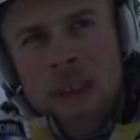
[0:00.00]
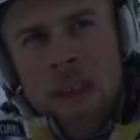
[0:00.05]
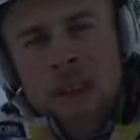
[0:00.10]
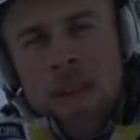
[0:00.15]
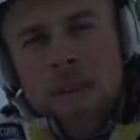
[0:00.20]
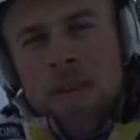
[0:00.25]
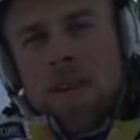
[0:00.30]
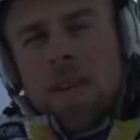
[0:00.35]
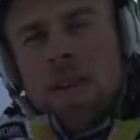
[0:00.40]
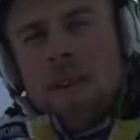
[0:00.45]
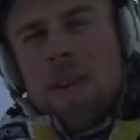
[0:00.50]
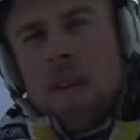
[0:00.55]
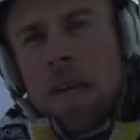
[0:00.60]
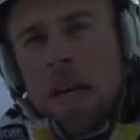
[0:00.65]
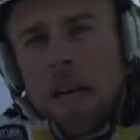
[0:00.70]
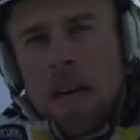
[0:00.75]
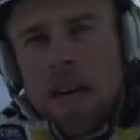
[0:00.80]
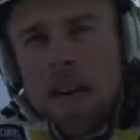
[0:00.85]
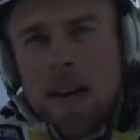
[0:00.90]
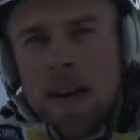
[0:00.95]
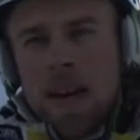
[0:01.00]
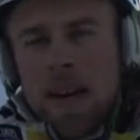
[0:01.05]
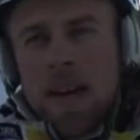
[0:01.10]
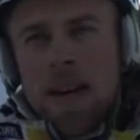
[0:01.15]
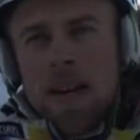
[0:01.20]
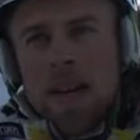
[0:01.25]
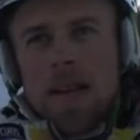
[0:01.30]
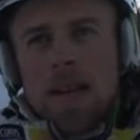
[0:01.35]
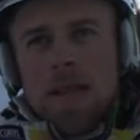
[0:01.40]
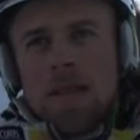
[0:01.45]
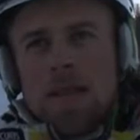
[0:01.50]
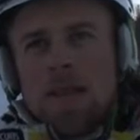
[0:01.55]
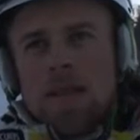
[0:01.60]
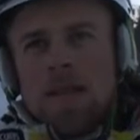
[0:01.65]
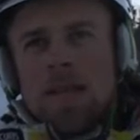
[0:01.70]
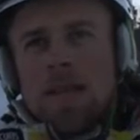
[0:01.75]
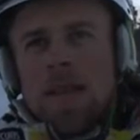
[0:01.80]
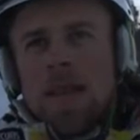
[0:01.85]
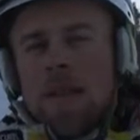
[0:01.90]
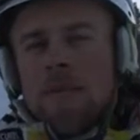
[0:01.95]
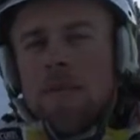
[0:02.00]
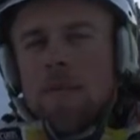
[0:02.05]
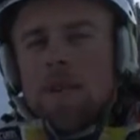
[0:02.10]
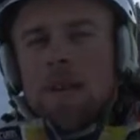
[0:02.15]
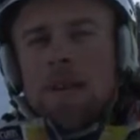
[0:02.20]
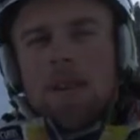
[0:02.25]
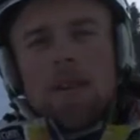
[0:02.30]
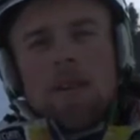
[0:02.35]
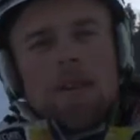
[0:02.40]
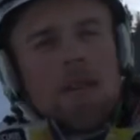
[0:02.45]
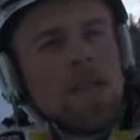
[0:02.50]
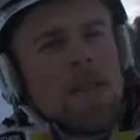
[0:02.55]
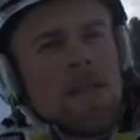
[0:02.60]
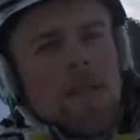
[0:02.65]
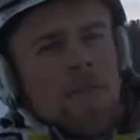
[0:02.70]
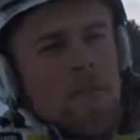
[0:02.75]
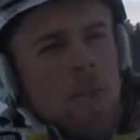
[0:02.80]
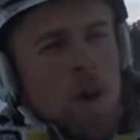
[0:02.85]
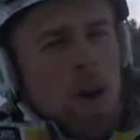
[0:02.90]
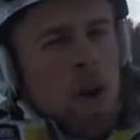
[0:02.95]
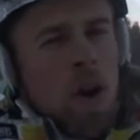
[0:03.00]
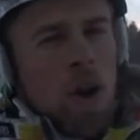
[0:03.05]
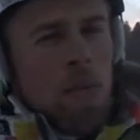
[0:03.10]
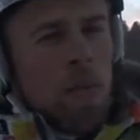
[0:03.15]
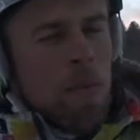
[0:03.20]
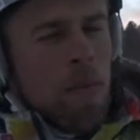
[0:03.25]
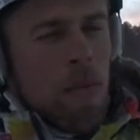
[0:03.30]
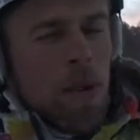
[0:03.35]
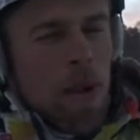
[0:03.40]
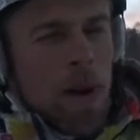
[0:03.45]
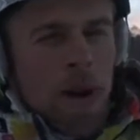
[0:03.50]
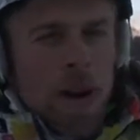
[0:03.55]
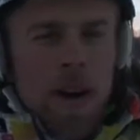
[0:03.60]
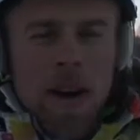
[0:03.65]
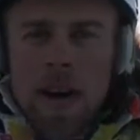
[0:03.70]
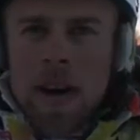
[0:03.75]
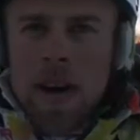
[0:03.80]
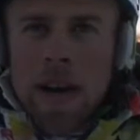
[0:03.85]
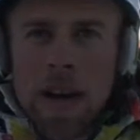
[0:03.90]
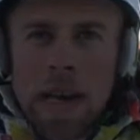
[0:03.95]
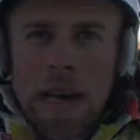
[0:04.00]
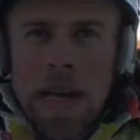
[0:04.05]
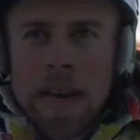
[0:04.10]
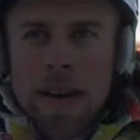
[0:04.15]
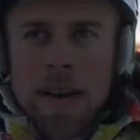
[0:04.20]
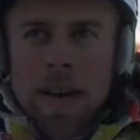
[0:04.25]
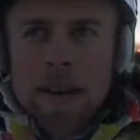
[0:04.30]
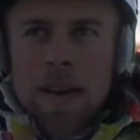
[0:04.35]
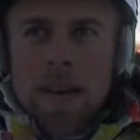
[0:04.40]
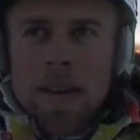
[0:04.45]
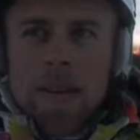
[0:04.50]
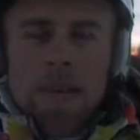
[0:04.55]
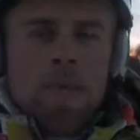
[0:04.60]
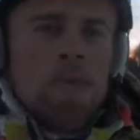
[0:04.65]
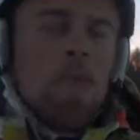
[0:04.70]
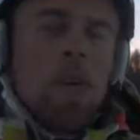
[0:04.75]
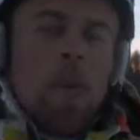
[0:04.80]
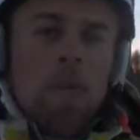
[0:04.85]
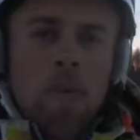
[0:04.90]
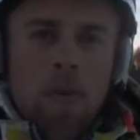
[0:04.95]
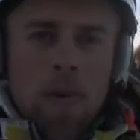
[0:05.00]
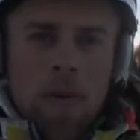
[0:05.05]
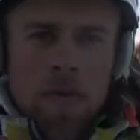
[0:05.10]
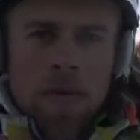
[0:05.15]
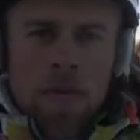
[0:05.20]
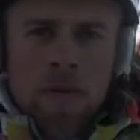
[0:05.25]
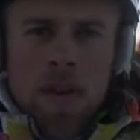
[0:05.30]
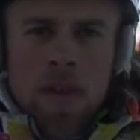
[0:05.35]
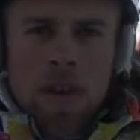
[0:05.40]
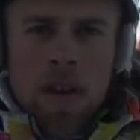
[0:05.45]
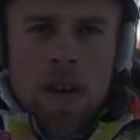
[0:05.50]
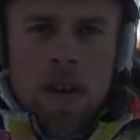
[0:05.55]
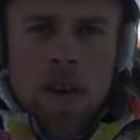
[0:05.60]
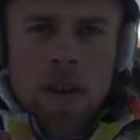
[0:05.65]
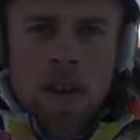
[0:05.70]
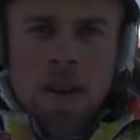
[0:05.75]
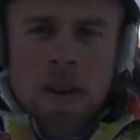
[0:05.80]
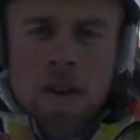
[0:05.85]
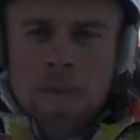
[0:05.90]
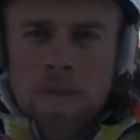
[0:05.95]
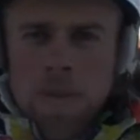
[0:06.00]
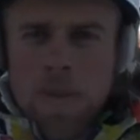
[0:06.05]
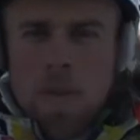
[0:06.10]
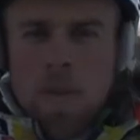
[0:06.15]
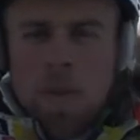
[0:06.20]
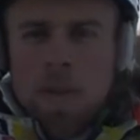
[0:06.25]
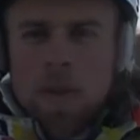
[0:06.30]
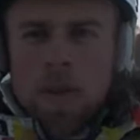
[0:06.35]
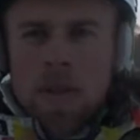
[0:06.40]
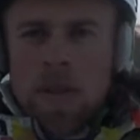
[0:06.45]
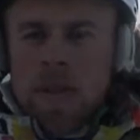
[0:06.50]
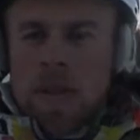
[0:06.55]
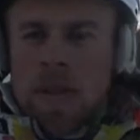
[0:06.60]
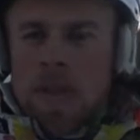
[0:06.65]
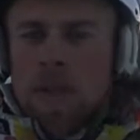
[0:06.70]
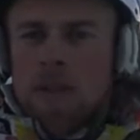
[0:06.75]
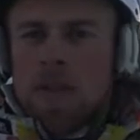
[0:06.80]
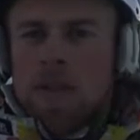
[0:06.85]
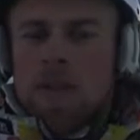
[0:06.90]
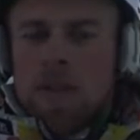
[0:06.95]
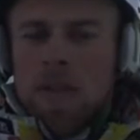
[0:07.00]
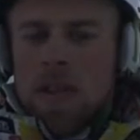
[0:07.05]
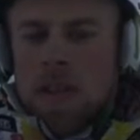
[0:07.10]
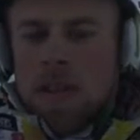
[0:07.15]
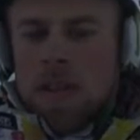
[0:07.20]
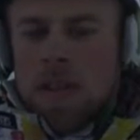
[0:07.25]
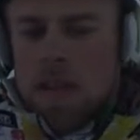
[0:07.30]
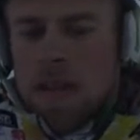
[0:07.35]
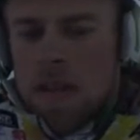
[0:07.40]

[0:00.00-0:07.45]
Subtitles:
I think knee work has become very important for skiing. You know, with the skis, with a